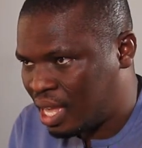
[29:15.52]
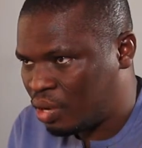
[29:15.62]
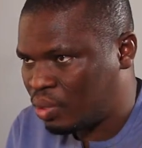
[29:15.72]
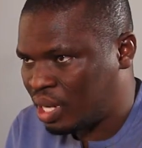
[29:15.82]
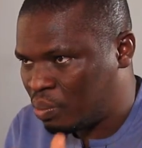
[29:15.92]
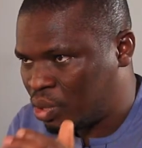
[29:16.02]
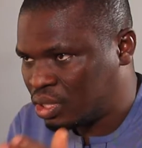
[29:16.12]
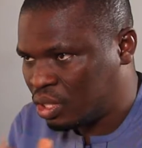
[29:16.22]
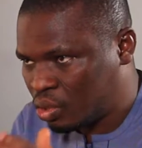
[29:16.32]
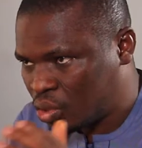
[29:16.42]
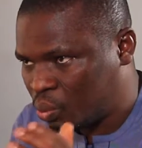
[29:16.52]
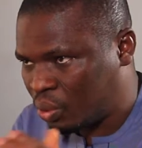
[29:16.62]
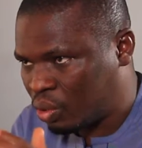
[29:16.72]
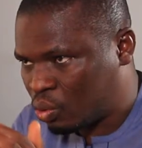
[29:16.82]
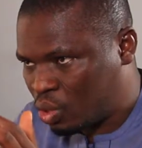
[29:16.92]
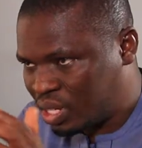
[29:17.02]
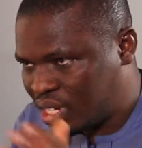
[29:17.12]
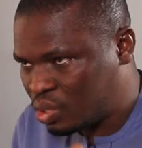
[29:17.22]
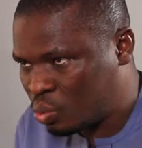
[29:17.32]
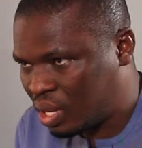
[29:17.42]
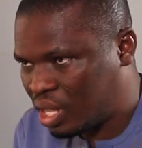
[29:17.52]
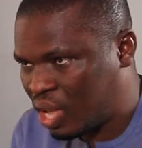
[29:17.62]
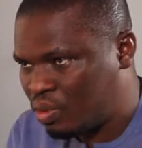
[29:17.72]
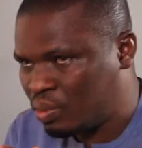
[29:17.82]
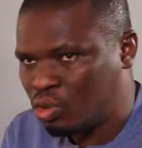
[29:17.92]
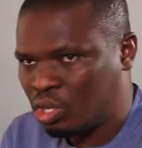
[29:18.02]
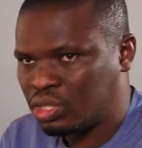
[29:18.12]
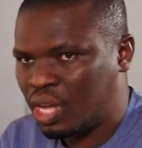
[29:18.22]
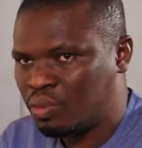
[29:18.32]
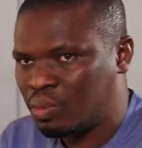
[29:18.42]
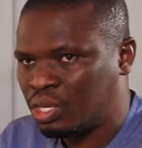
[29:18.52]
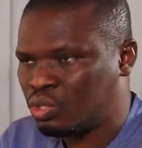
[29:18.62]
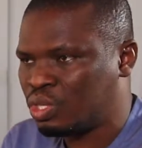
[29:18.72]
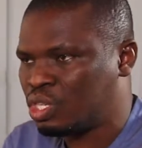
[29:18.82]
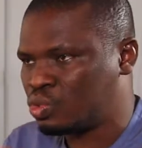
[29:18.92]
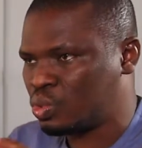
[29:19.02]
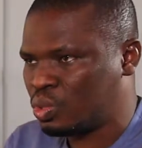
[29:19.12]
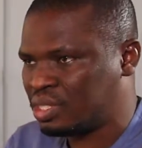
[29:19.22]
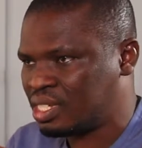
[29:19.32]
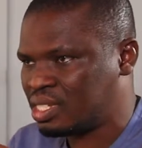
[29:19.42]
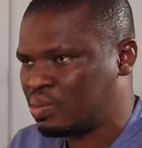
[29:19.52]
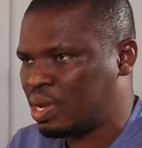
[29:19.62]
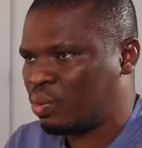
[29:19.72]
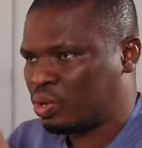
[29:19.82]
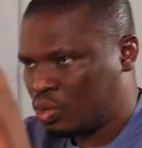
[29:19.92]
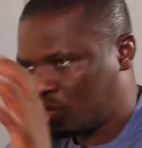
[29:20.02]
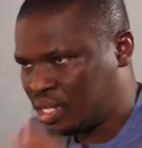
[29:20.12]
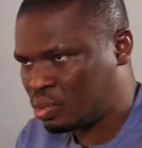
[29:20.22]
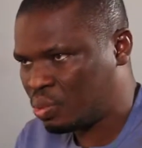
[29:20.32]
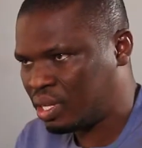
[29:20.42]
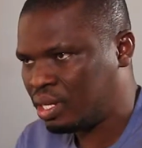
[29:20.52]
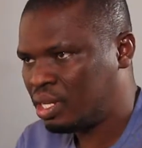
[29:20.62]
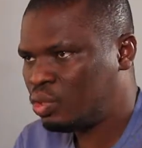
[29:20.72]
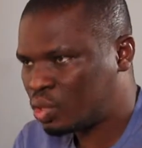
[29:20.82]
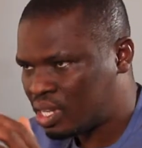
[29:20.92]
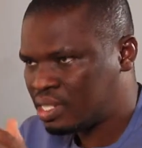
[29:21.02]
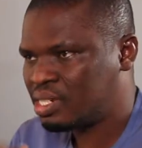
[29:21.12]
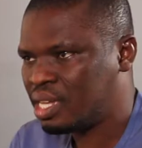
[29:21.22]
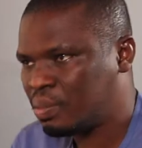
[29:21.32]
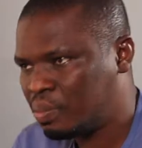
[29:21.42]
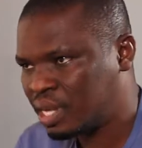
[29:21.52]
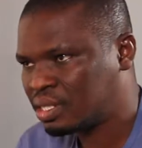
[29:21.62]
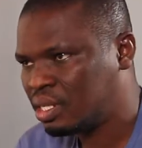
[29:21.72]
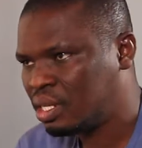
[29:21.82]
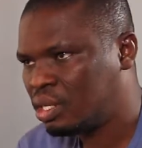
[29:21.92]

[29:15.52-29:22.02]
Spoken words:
and the model, we coordinate well. Not everybody doing his own things, but we coordinate well. You can see the impact